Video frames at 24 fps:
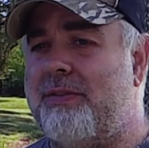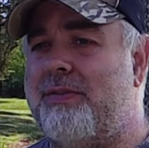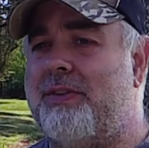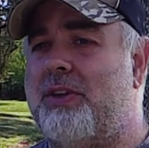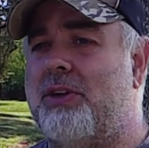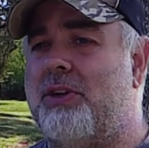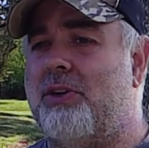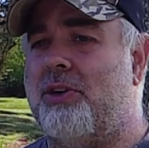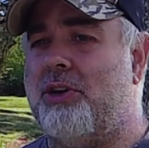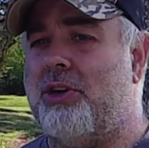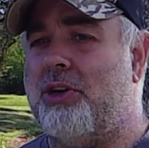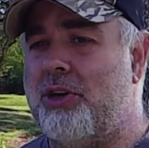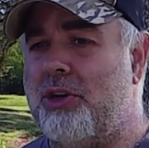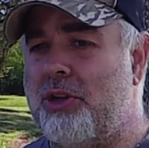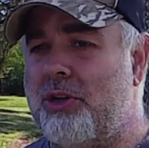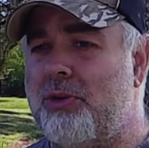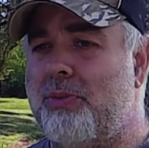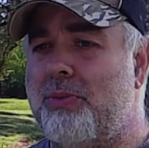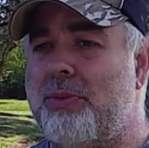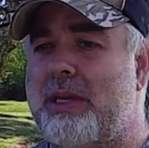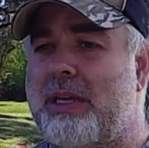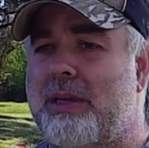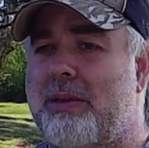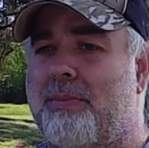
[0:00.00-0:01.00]
your new
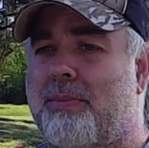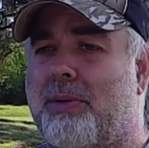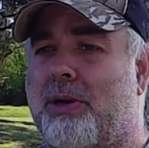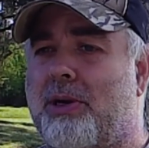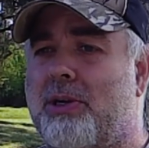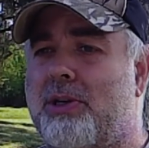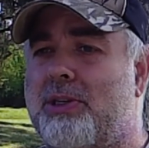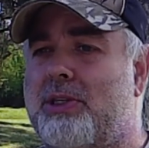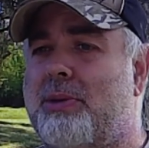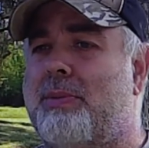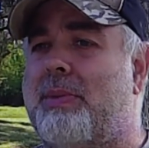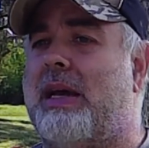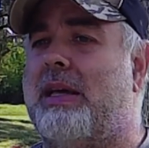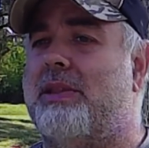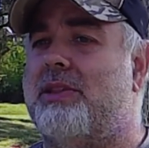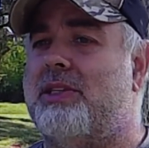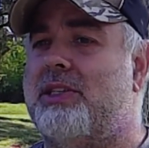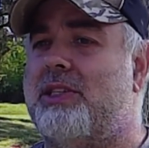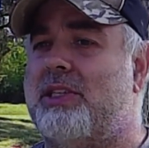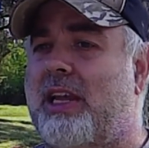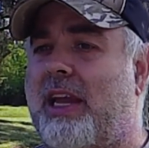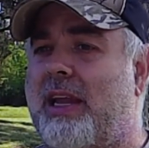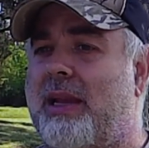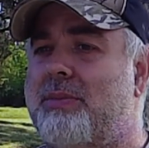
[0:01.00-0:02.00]
meat birds about the
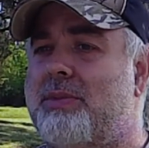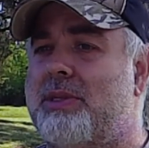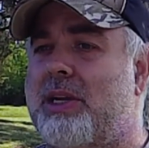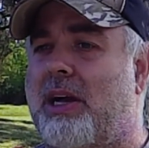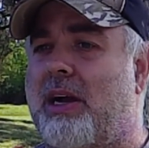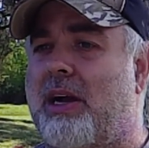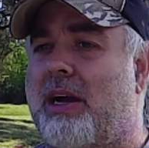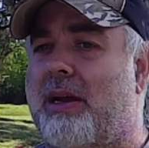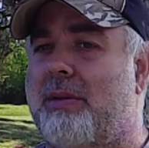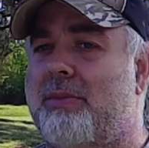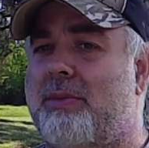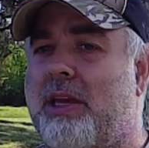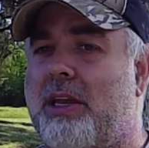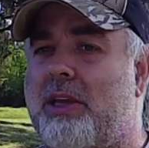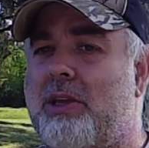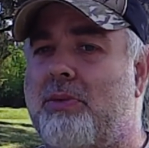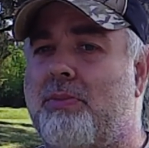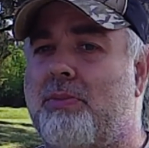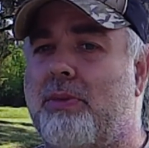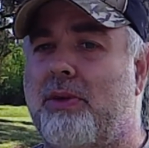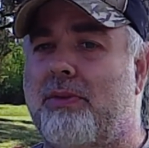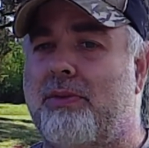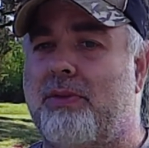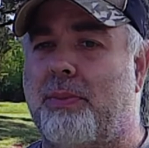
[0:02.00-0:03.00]
same time that you
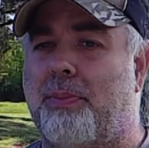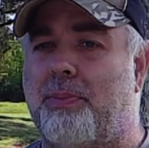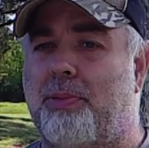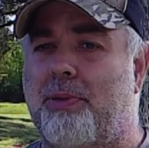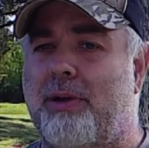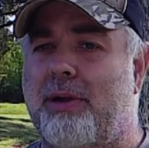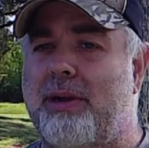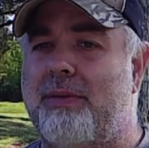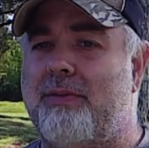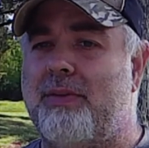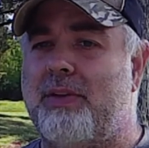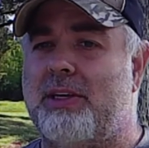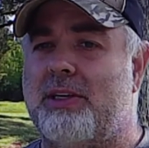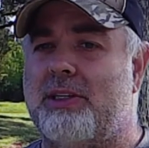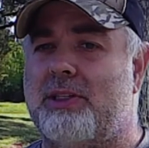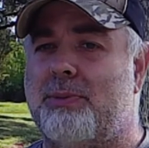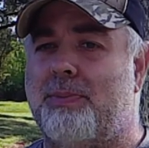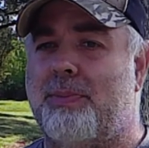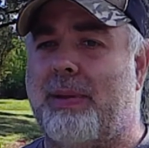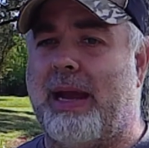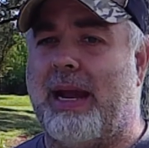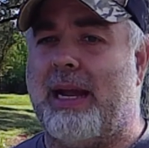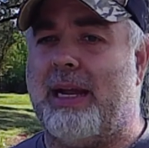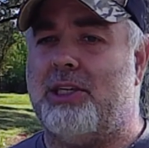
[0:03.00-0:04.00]
move the previous
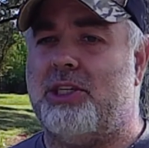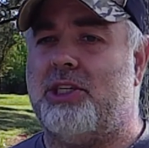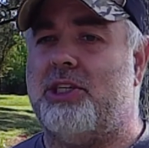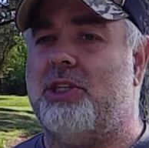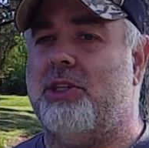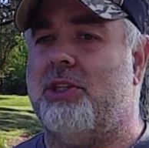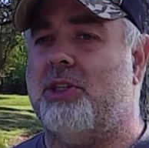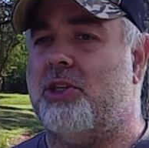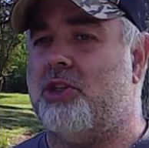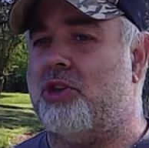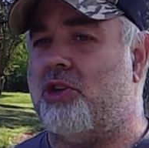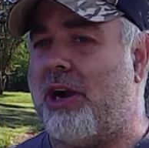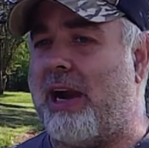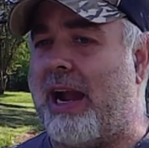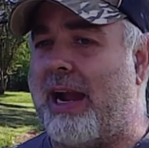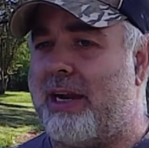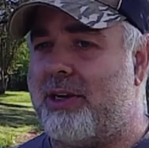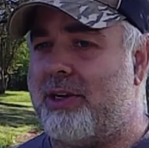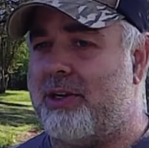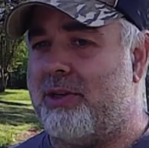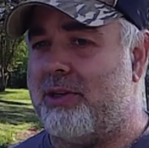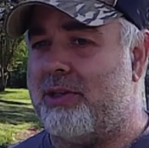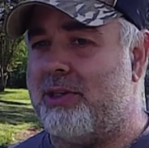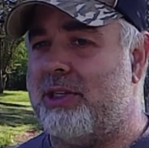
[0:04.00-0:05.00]
batch to the
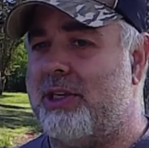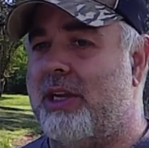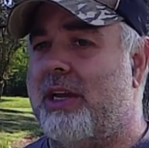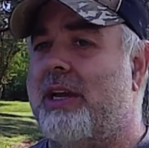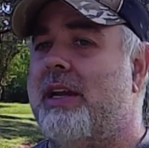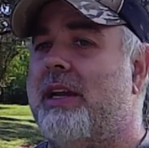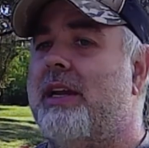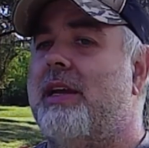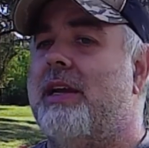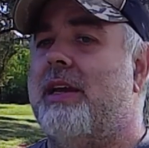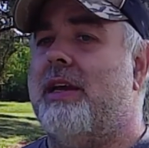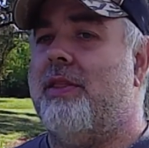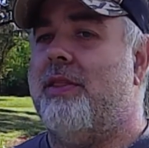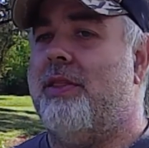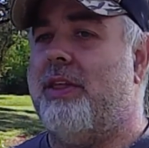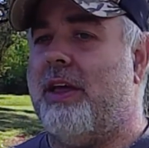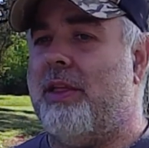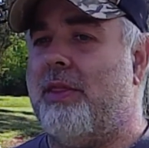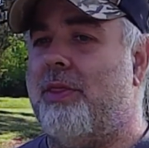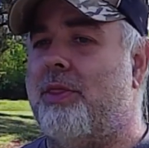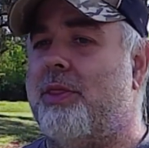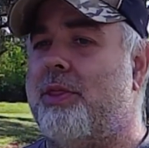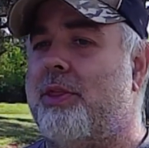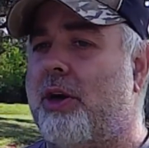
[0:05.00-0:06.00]
tractors.
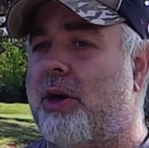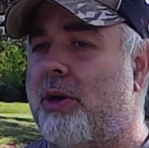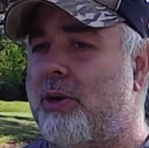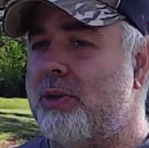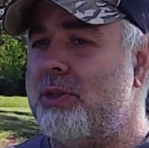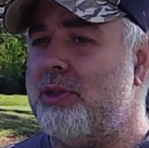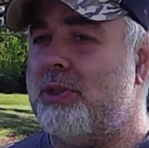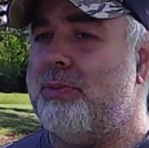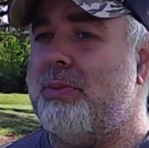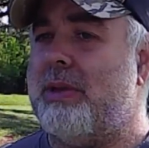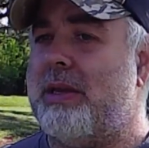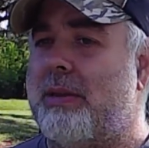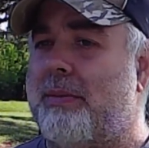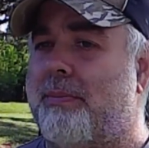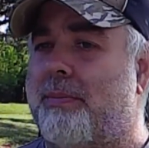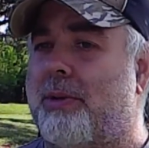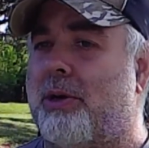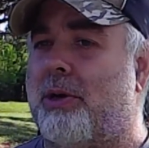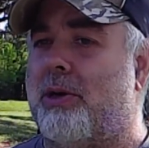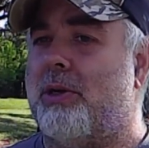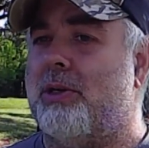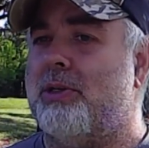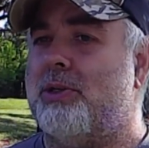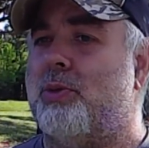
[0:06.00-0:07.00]
Then those meat
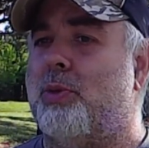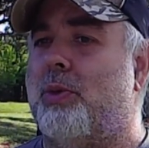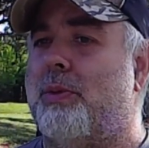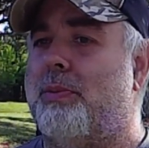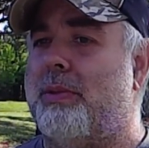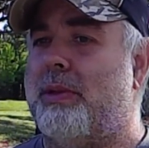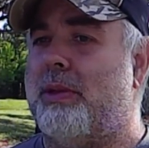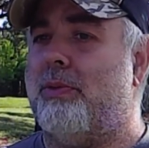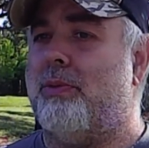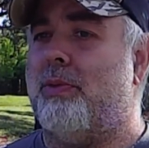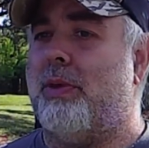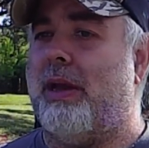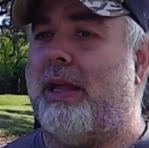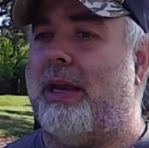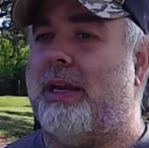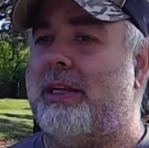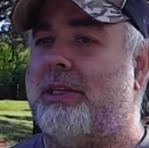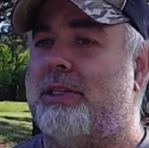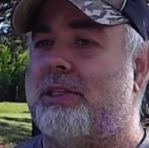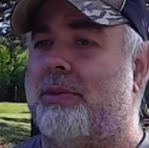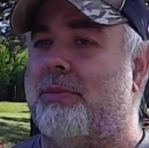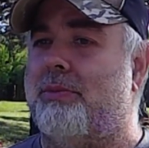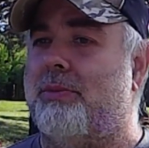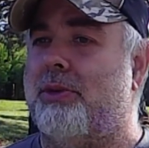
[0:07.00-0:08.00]
birds would be ready
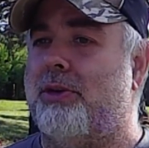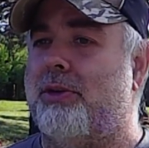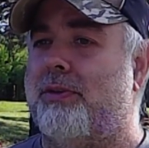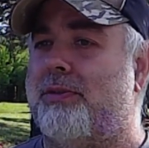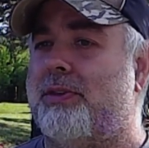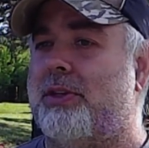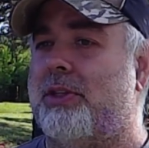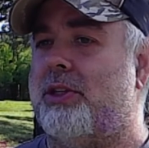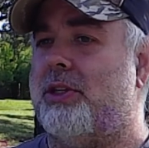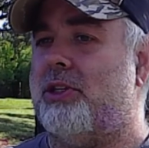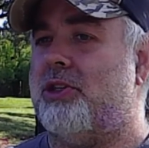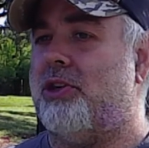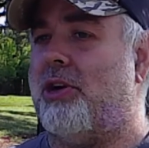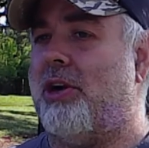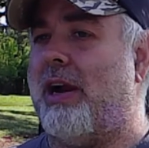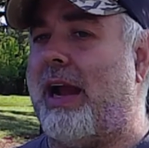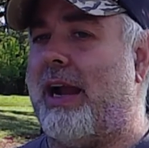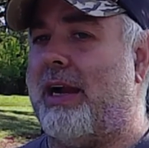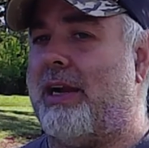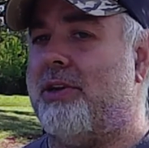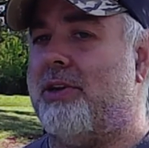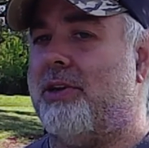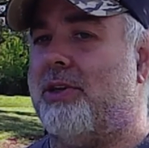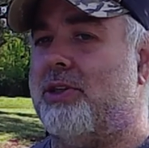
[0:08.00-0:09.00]
to move to the
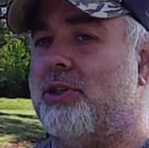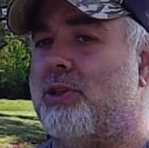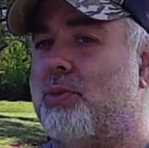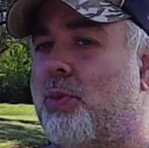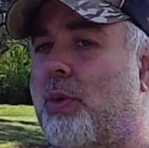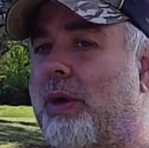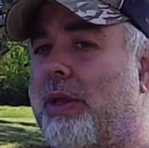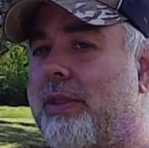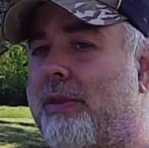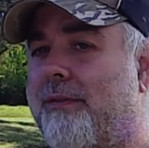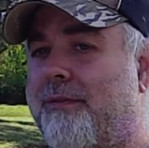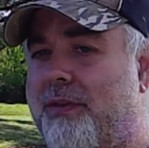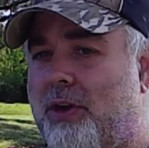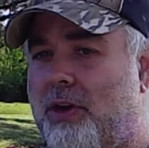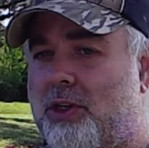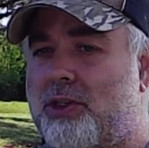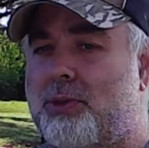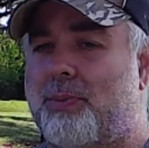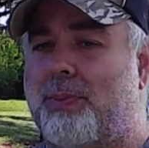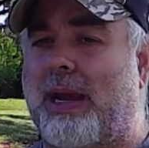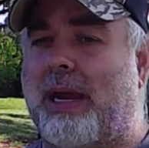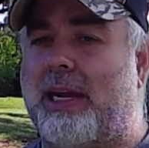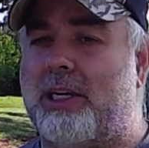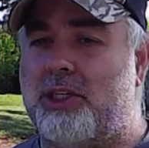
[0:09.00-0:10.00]
tractors when the
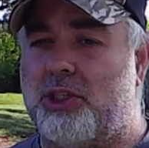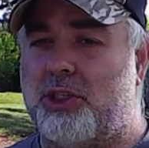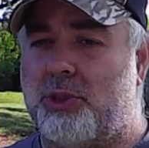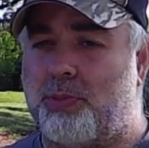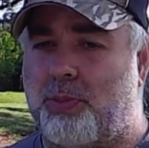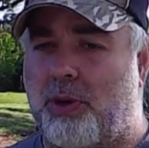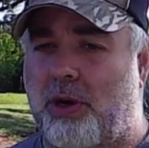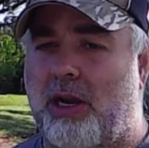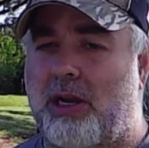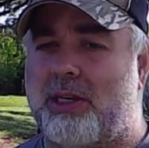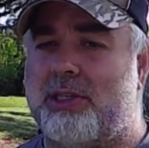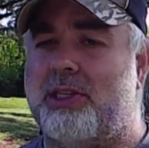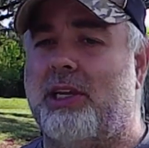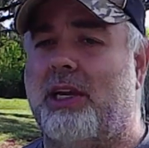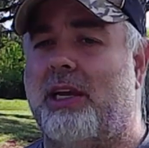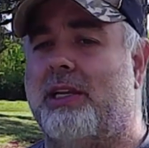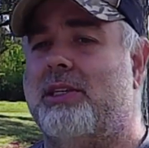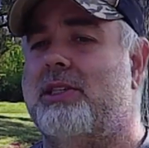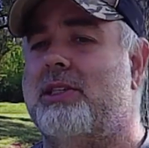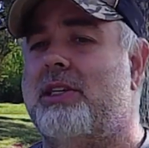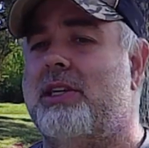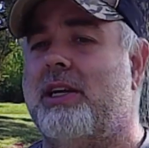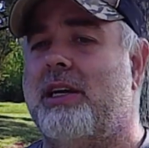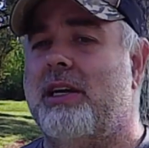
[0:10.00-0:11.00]
first batch is processed.